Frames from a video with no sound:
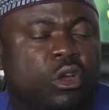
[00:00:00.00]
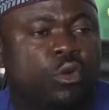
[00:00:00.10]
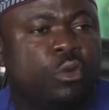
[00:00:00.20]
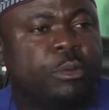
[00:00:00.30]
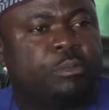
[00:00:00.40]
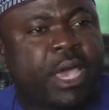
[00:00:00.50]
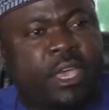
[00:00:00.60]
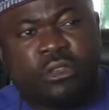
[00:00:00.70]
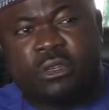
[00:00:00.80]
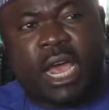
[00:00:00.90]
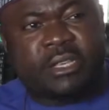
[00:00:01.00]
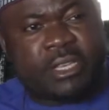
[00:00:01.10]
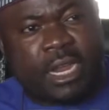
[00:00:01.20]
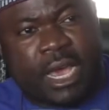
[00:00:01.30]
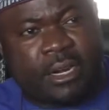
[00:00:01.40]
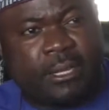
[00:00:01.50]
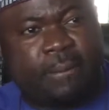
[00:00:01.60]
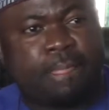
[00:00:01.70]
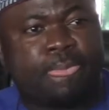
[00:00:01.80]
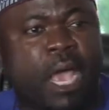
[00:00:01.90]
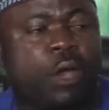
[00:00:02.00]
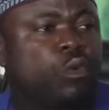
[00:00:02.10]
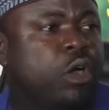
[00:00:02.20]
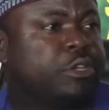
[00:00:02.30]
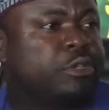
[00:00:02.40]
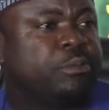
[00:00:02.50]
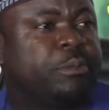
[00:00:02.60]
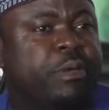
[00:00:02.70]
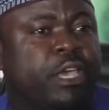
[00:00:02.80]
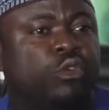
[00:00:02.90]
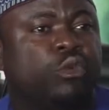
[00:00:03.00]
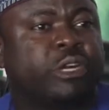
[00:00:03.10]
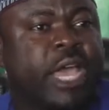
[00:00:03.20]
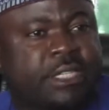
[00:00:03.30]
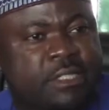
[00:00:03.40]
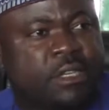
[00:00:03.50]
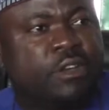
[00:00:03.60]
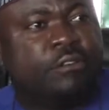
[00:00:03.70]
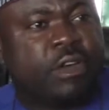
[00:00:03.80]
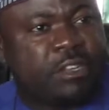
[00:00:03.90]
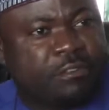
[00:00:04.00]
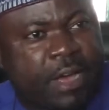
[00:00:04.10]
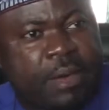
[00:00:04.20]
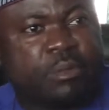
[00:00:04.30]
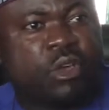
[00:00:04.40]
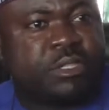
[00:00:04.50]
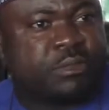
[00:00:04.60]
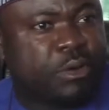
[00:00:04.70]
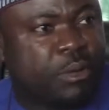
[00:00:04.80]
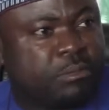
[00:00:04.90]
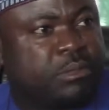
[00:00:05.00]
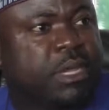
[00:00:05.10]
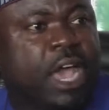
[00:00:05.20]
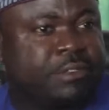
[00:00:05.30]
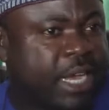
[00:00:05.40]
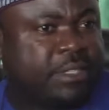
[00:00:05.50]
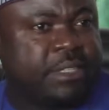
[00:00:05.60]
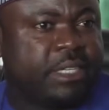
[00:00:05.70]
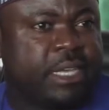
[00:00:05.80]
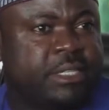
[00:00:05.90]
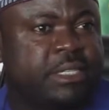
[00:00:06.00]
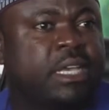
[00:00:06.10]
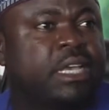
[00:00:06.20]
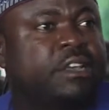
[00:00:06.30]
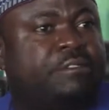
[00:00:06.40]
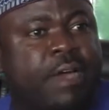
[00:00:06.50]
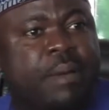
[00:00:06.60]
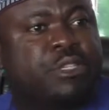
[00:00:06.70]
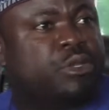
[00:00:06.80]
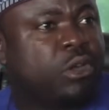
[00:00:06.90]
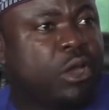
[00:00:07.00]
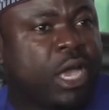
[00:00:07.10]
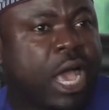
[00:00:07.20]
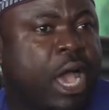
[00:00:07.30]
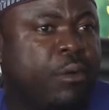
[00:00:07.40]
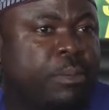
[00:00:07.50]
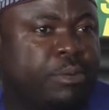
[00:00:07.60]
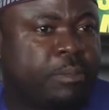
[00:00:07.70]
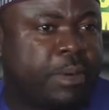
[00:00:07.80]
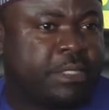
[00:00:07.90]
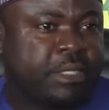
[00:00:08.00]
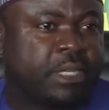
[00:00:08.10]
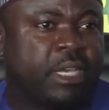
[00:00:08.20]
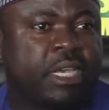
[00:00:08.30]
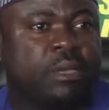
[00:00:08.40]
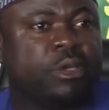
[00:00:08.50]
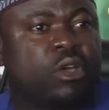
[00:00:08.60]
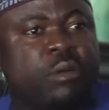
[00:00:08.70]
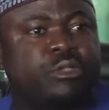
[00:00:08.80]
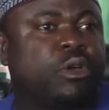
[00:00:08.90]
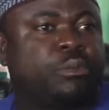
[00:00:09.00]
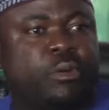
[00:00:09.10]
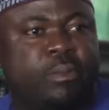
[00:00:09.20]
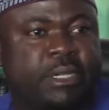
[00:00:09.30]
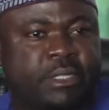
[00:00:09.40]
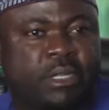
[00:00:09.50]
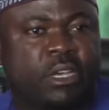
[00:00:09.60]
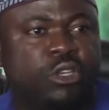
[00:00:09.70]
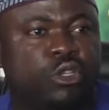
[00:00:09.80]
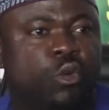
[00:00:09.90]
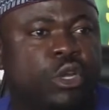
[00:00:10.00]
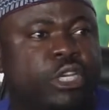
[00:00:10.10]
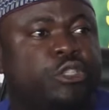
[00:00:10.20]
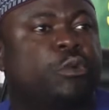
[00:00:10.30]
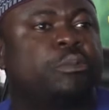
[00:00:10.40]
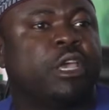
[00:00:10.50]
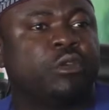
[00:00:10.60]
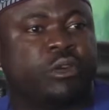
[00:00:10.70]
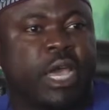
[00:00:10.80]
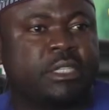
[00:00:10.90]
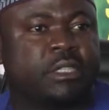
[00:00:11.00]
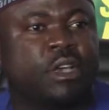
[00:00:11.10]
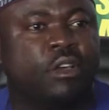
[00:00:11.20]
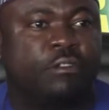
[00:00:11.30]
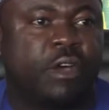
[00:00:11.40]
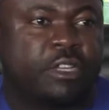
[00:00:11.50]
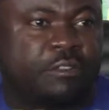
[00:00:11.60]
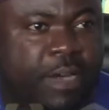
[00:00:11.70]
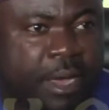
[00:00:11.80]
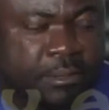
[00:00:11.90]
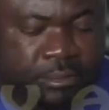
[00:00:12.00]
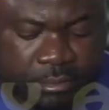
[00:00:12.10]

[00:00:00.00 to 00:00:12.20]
we'll be paying you that salary and we'll also be paying you rent for the farm, because from after 3 years, the farm is no longer our property, it becomes your property. So we need to pay you rent for the farm.